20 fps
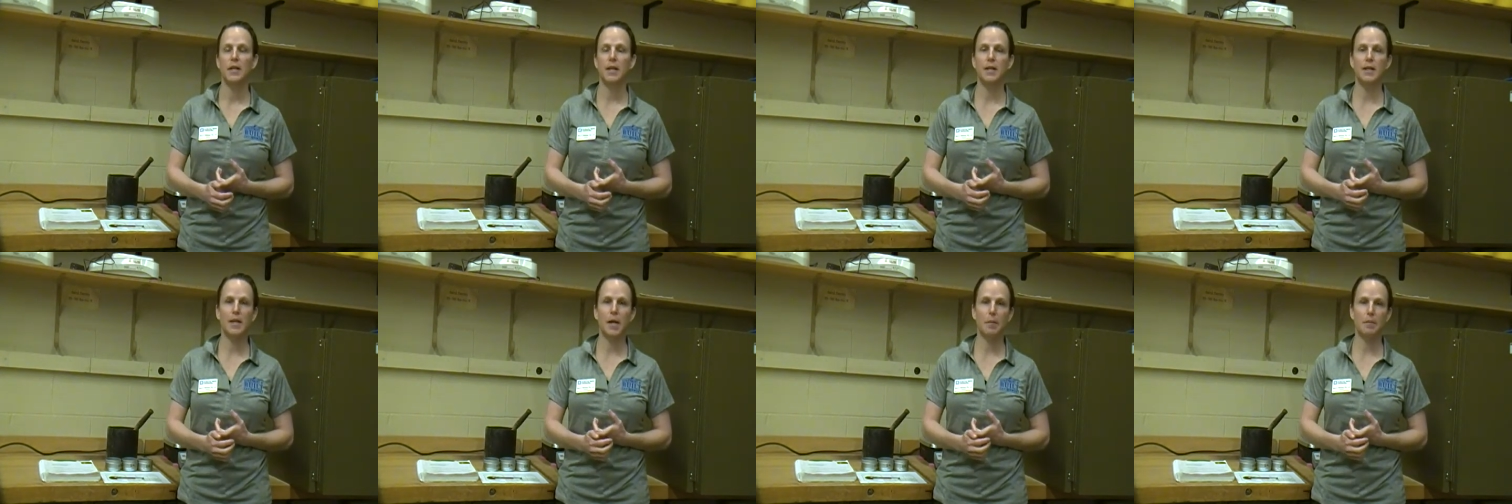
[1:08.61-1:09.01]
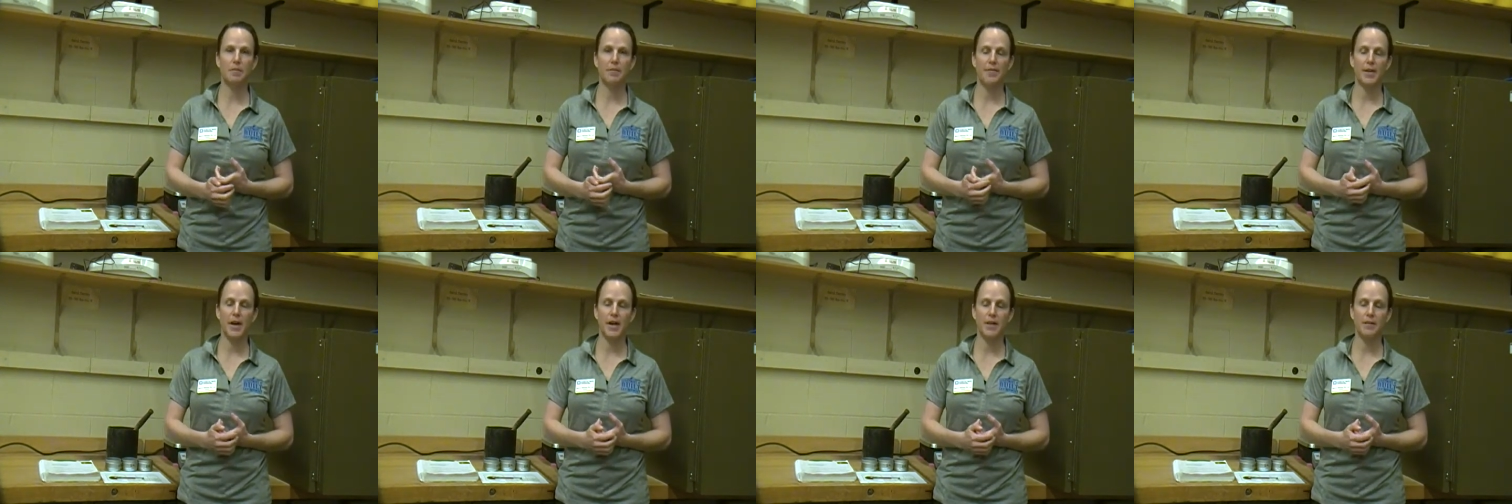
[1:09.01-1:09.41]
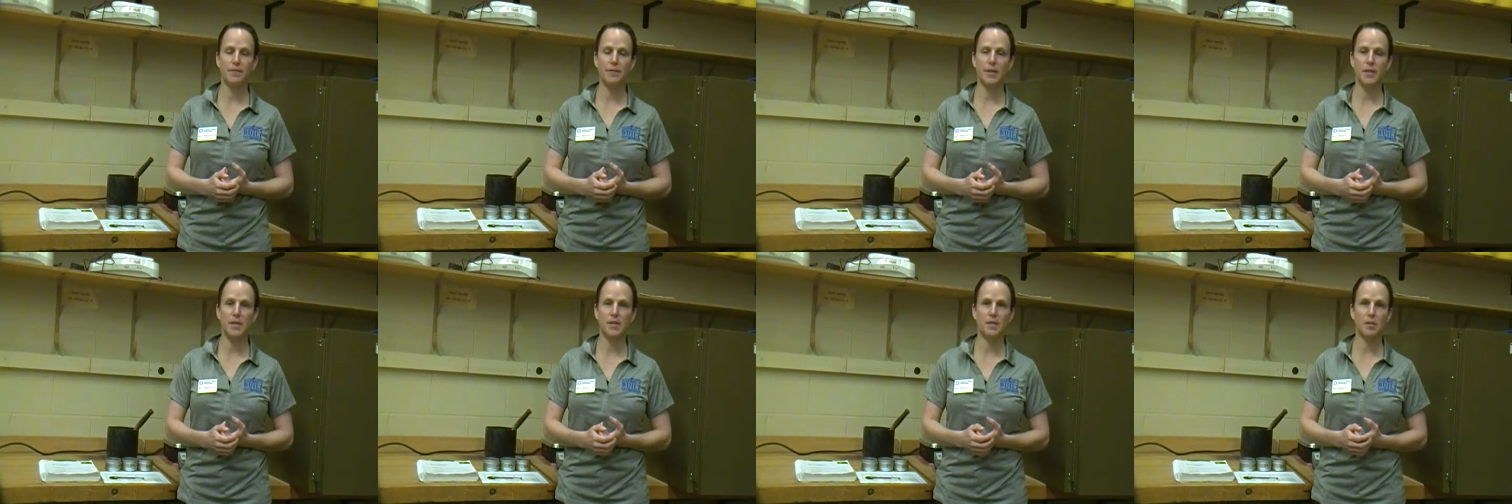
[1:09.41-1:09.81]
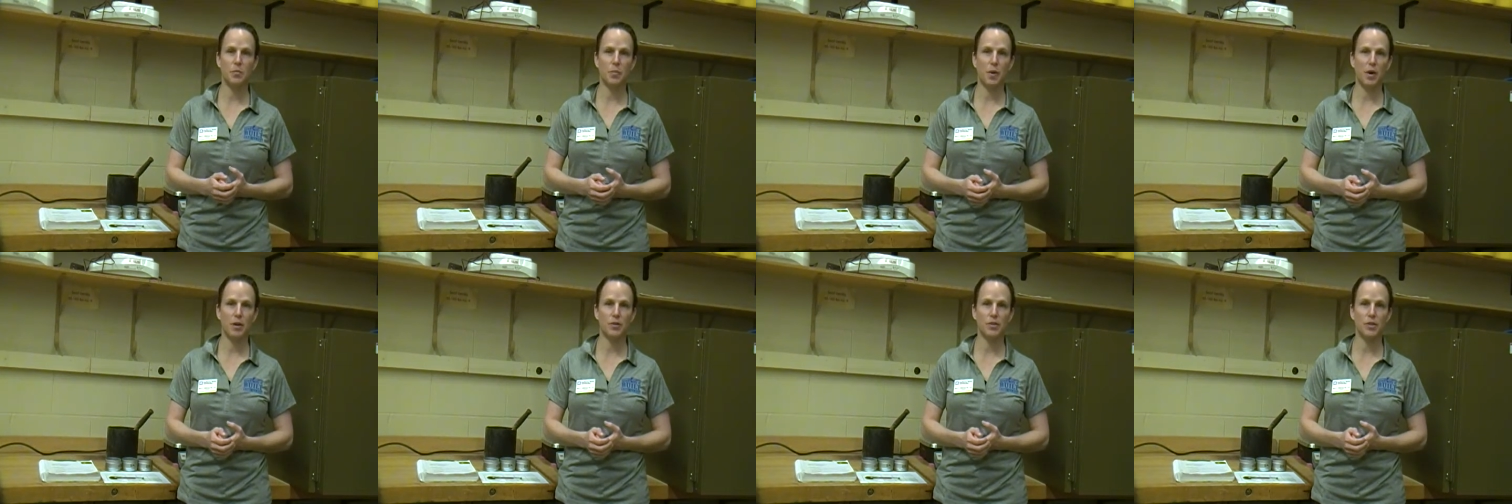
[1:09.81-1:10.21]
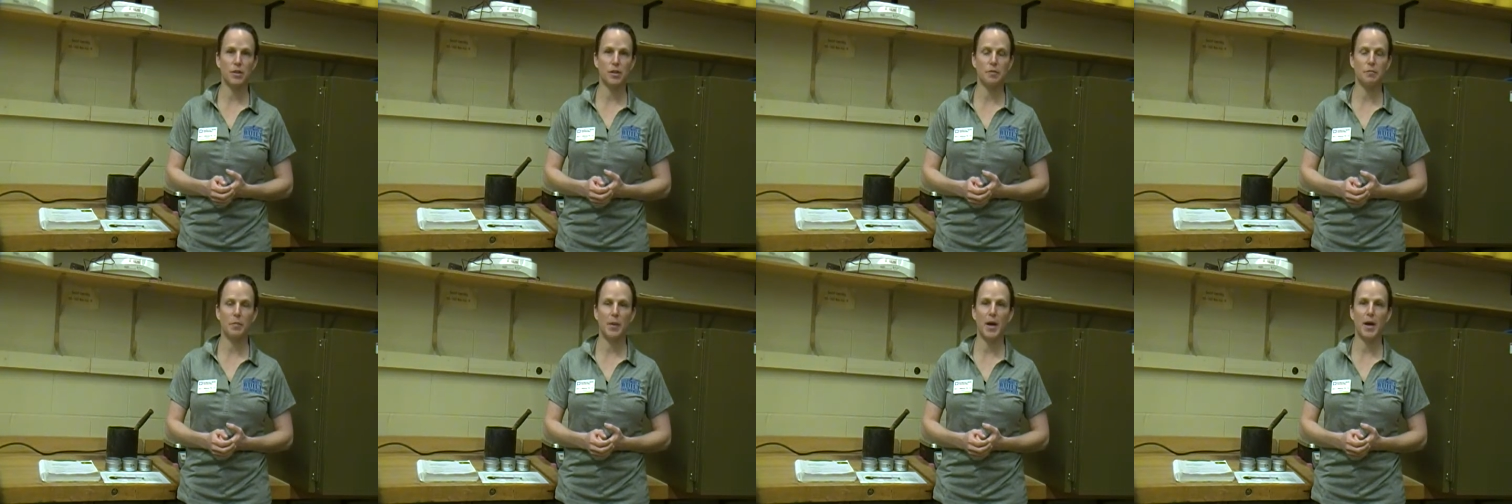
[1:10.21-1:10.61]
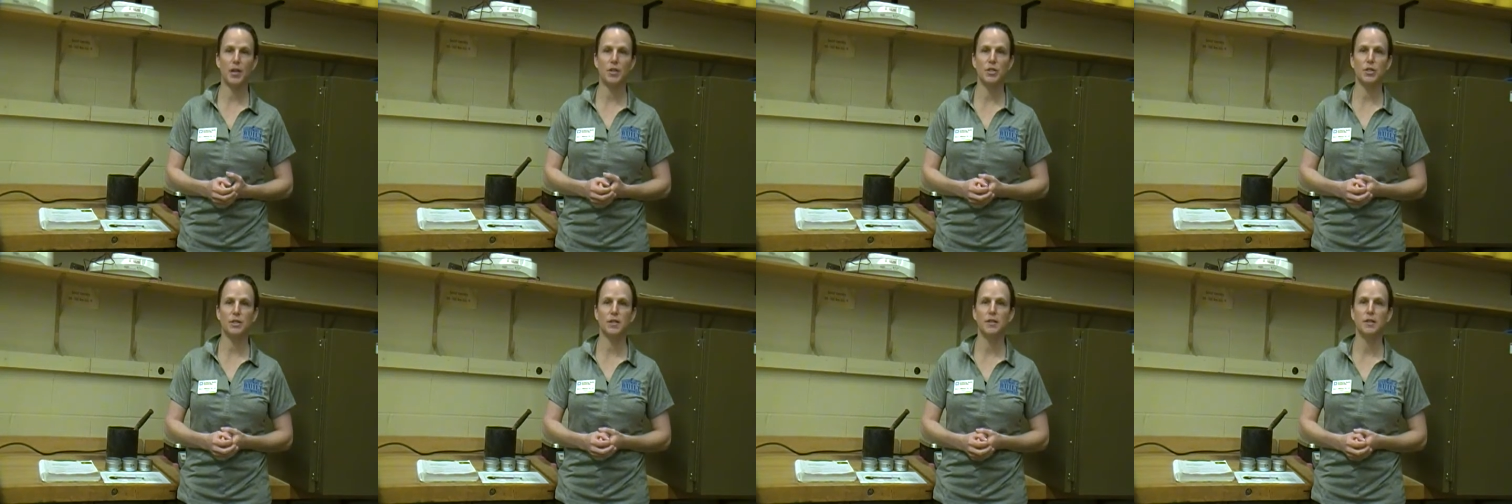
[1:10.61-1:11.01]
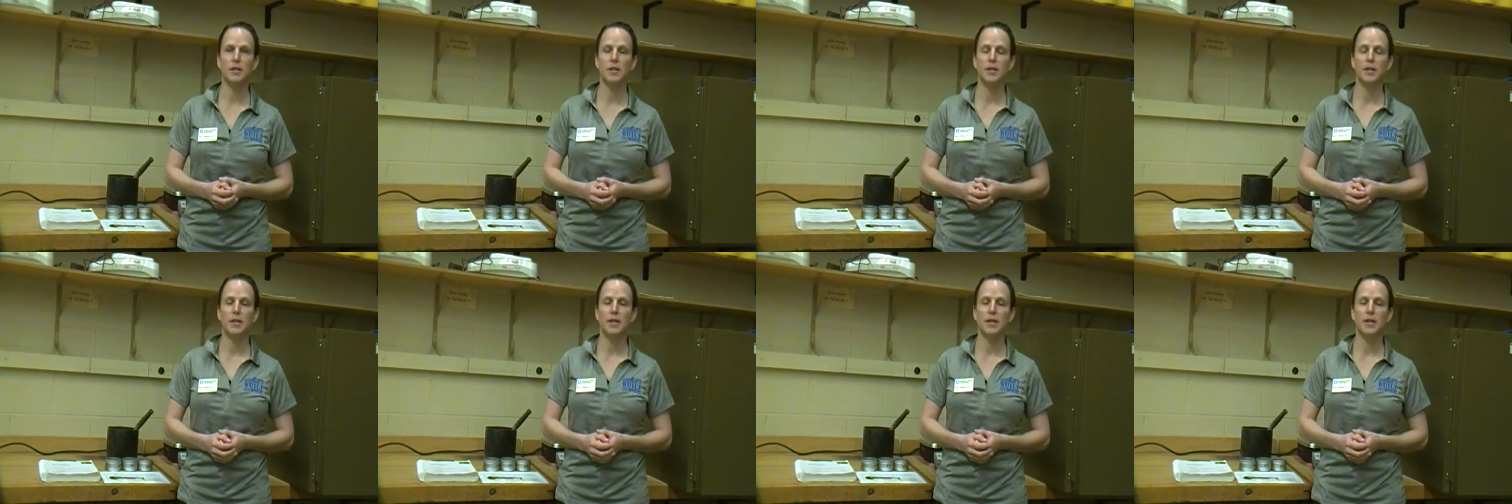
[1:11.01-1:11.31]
and lab 5 is a proctor compaction.